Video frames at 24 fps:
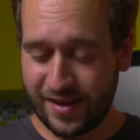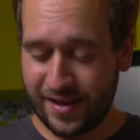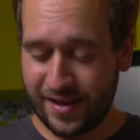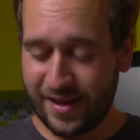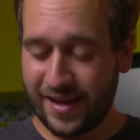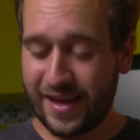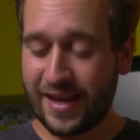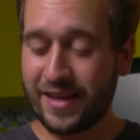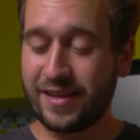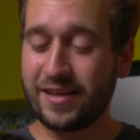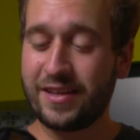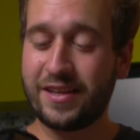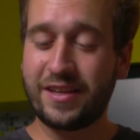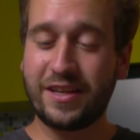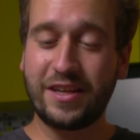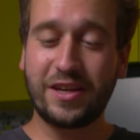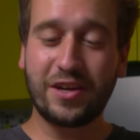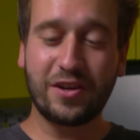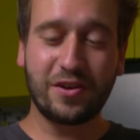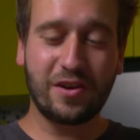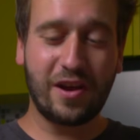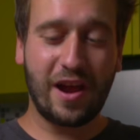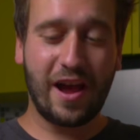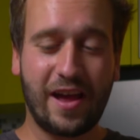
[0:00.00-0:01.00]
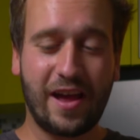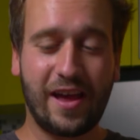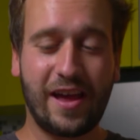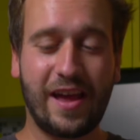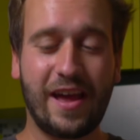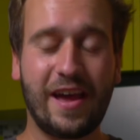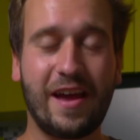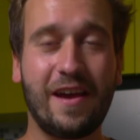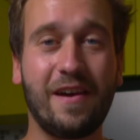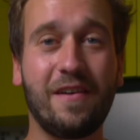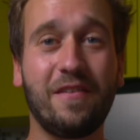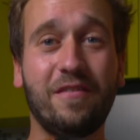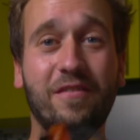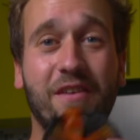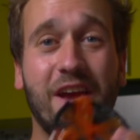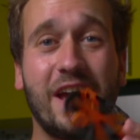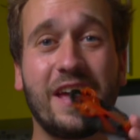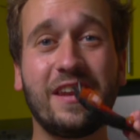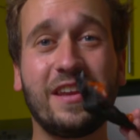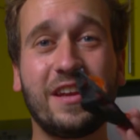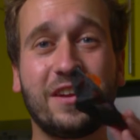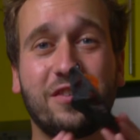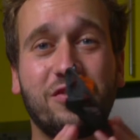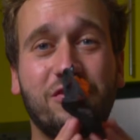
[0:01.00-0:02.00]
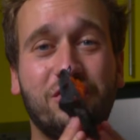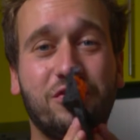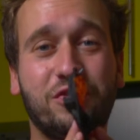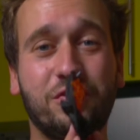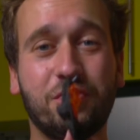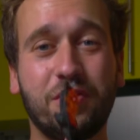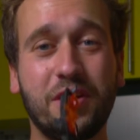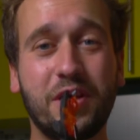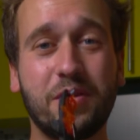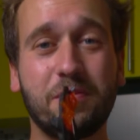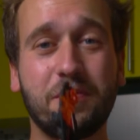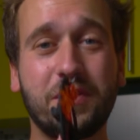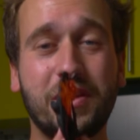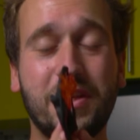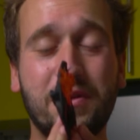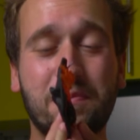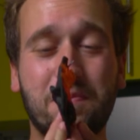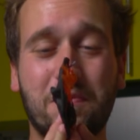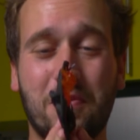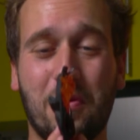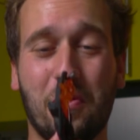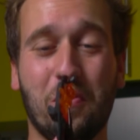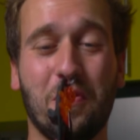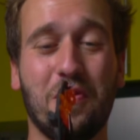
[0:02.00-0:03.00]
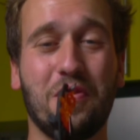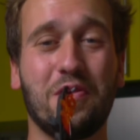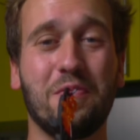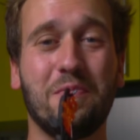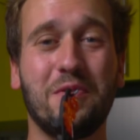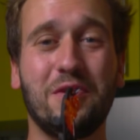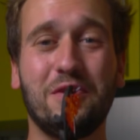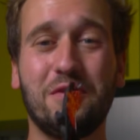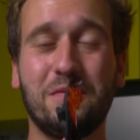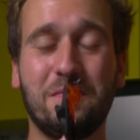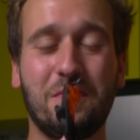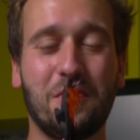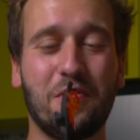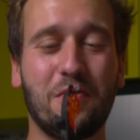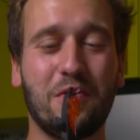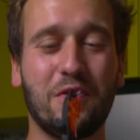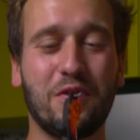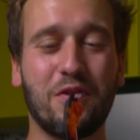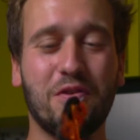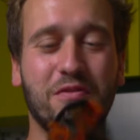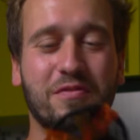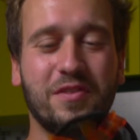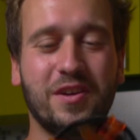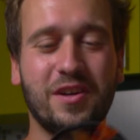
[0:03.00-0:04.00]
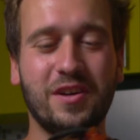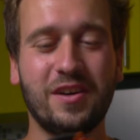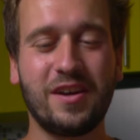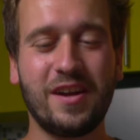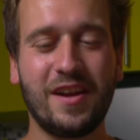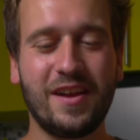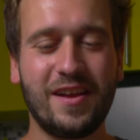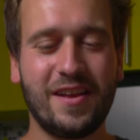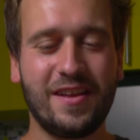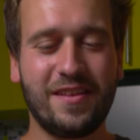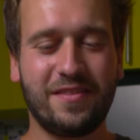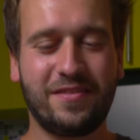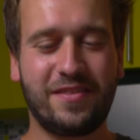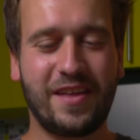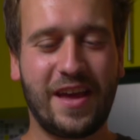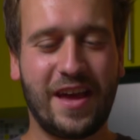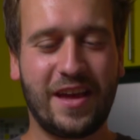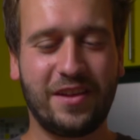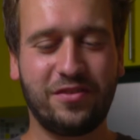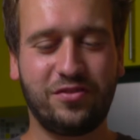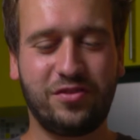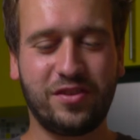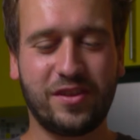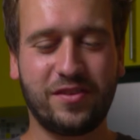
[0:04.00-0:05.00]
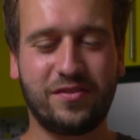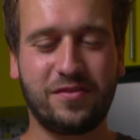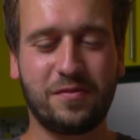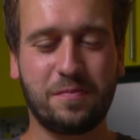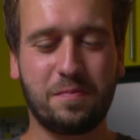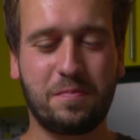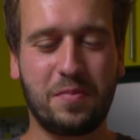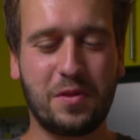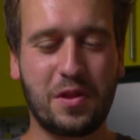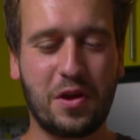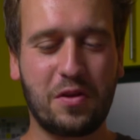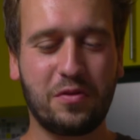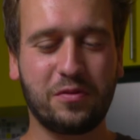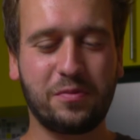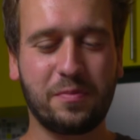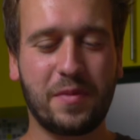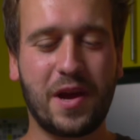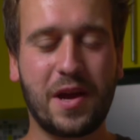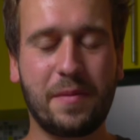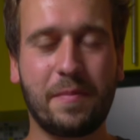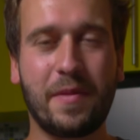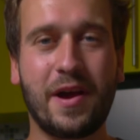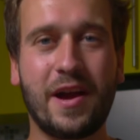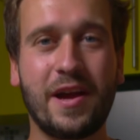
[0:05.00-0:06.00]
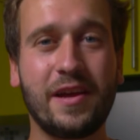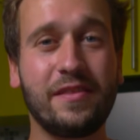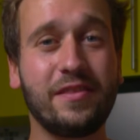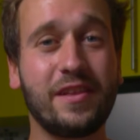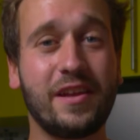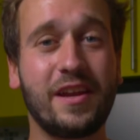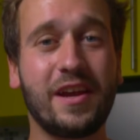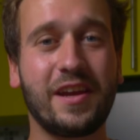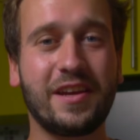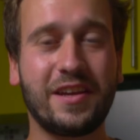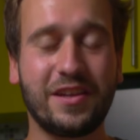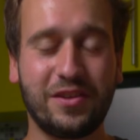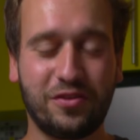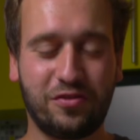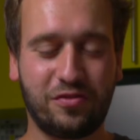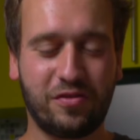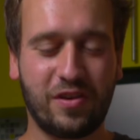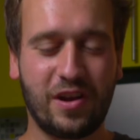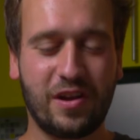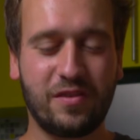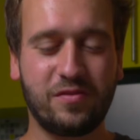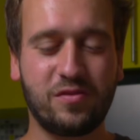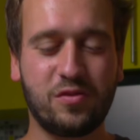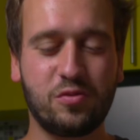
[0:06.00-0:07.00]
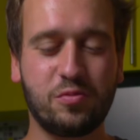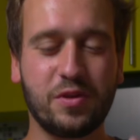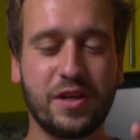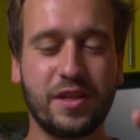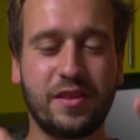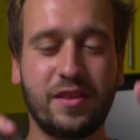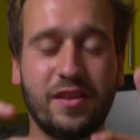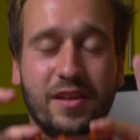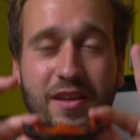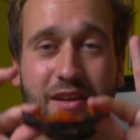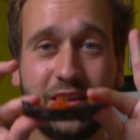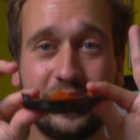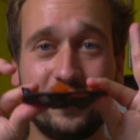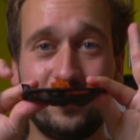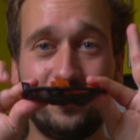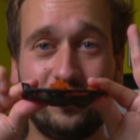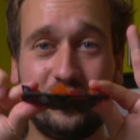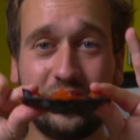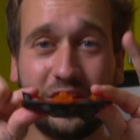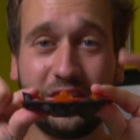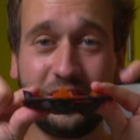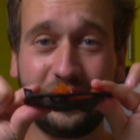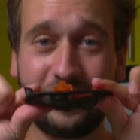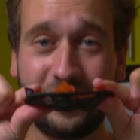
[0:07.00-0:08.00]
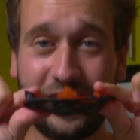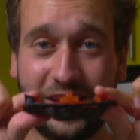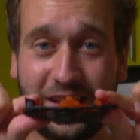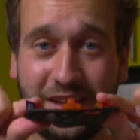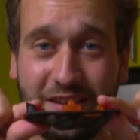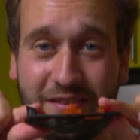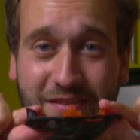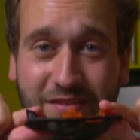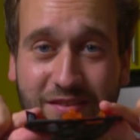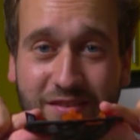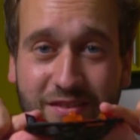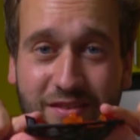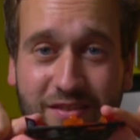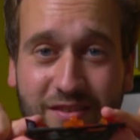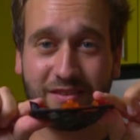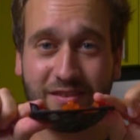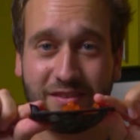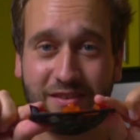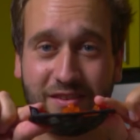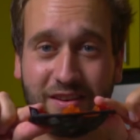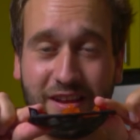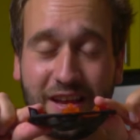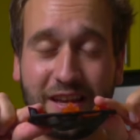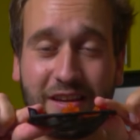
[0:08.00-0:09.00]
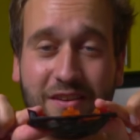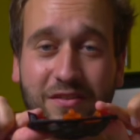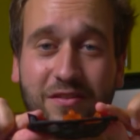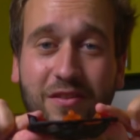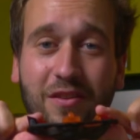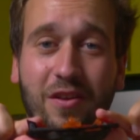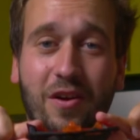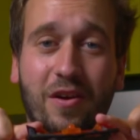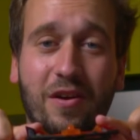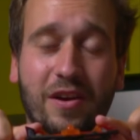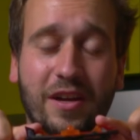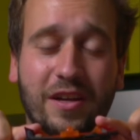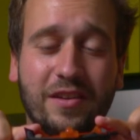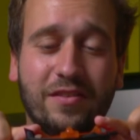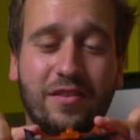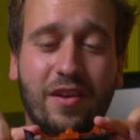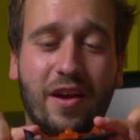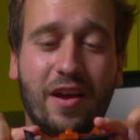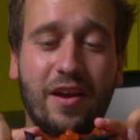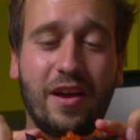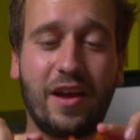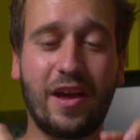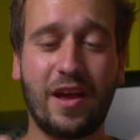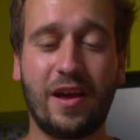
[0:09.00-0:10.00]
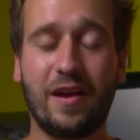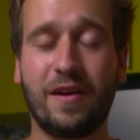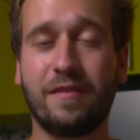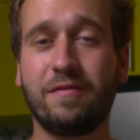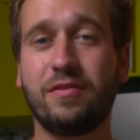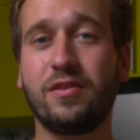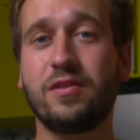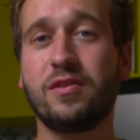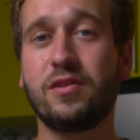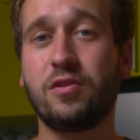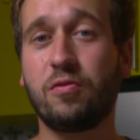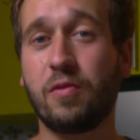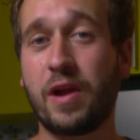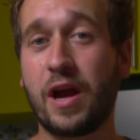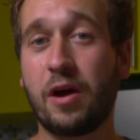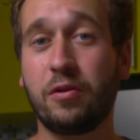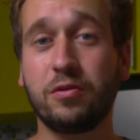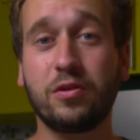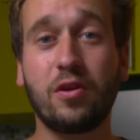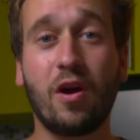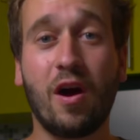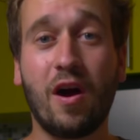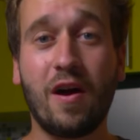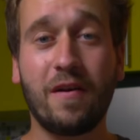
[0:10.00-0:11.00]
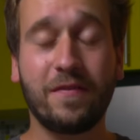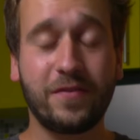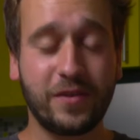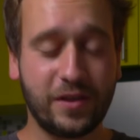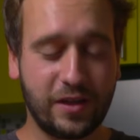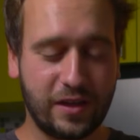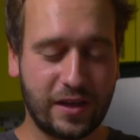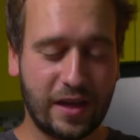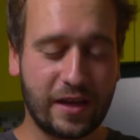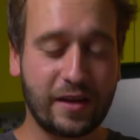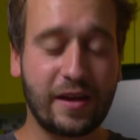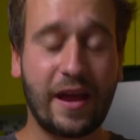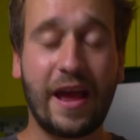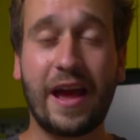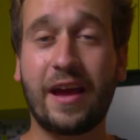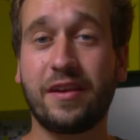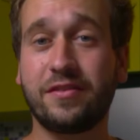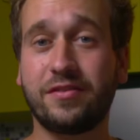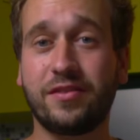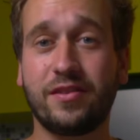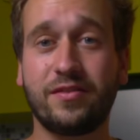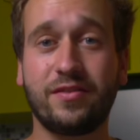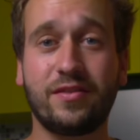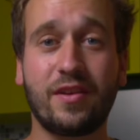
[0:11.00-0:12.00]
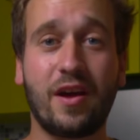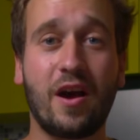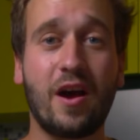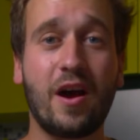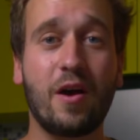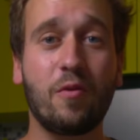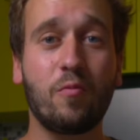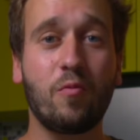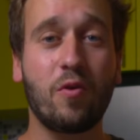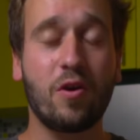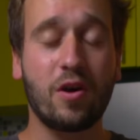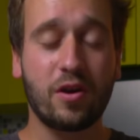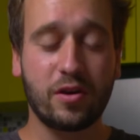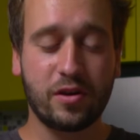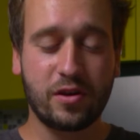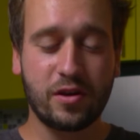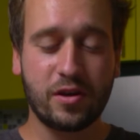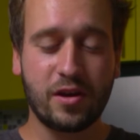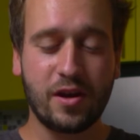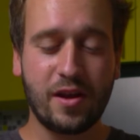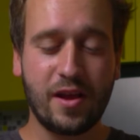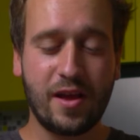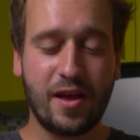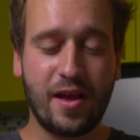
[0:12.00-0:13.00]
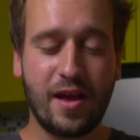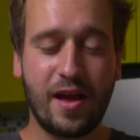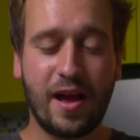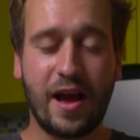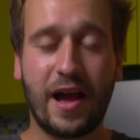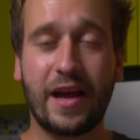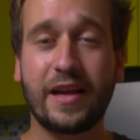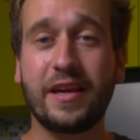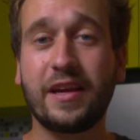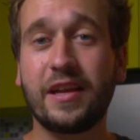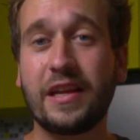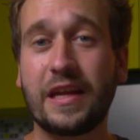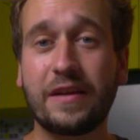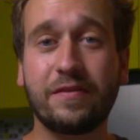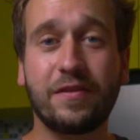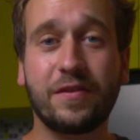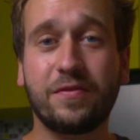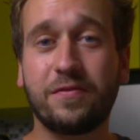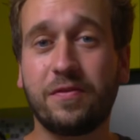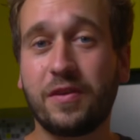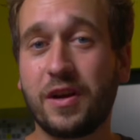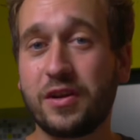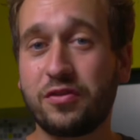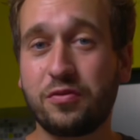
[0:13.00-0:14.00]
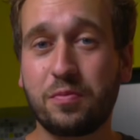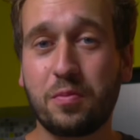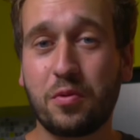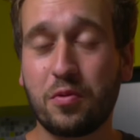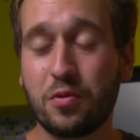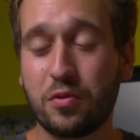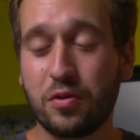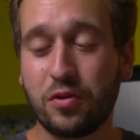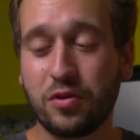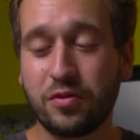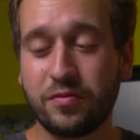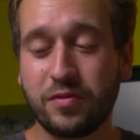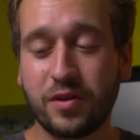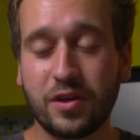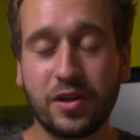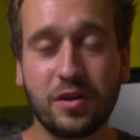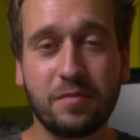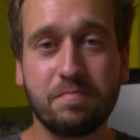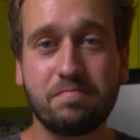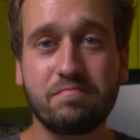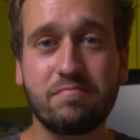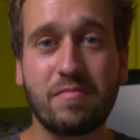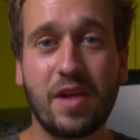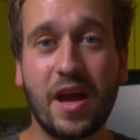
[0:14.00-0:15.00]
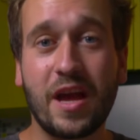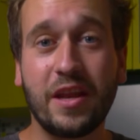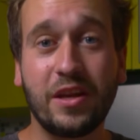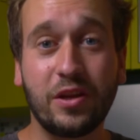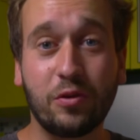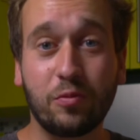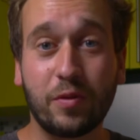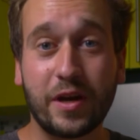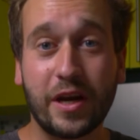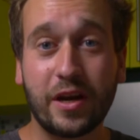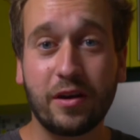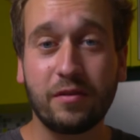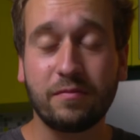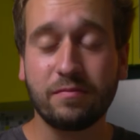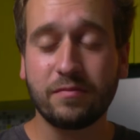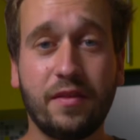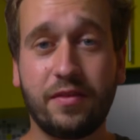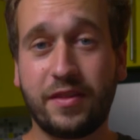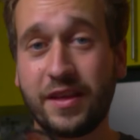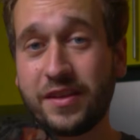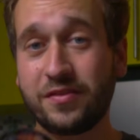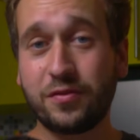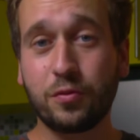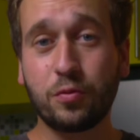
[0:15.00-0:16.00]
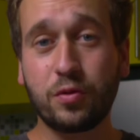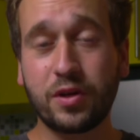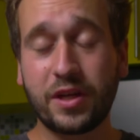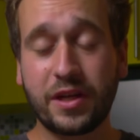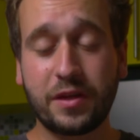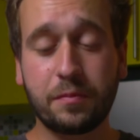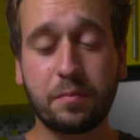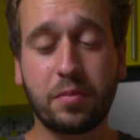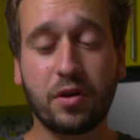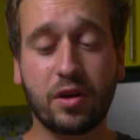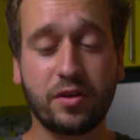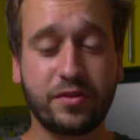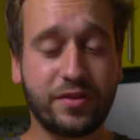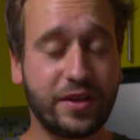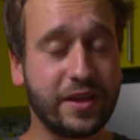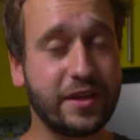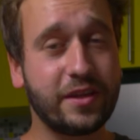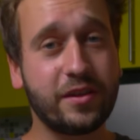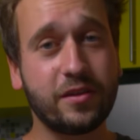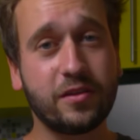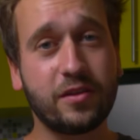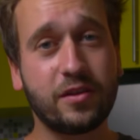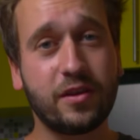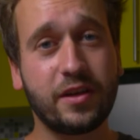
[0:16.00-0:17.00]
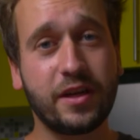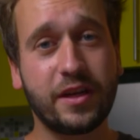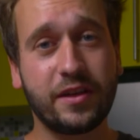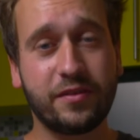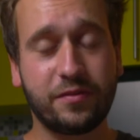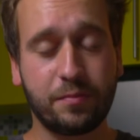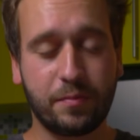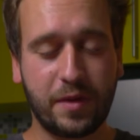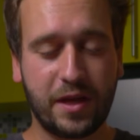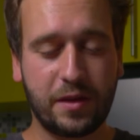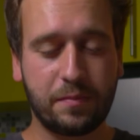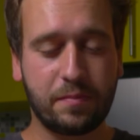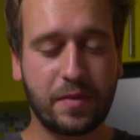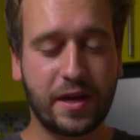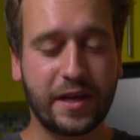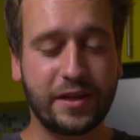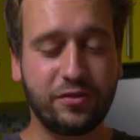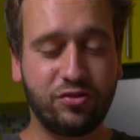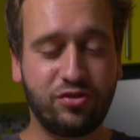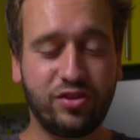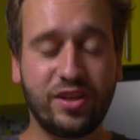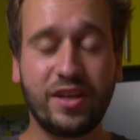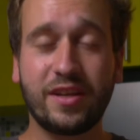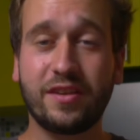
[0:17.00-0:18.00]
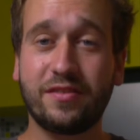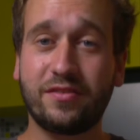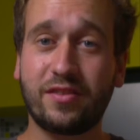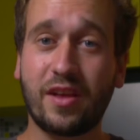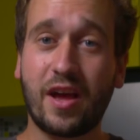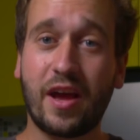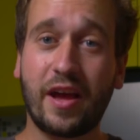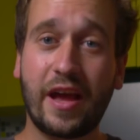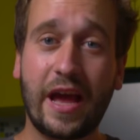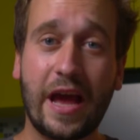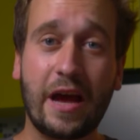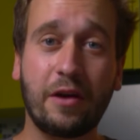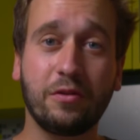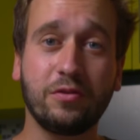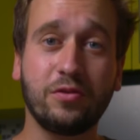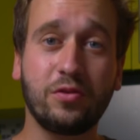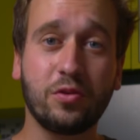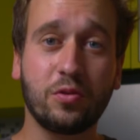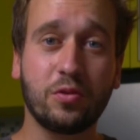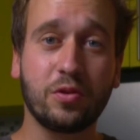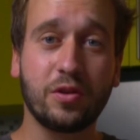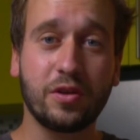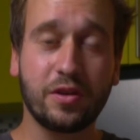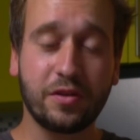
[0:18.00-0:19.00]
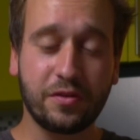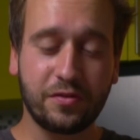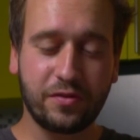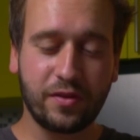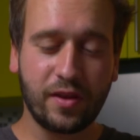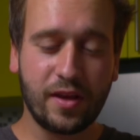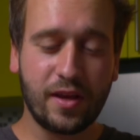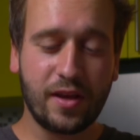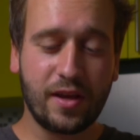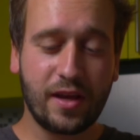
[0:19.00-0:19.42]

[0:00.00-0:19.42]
And here have an extremely portable pour over that just blows my mind that I can travel with just this, and as long as I have ground coffee and access to hot water, I can have a fresh pour over anywhere. This one in particular is made by GSI Outdoors.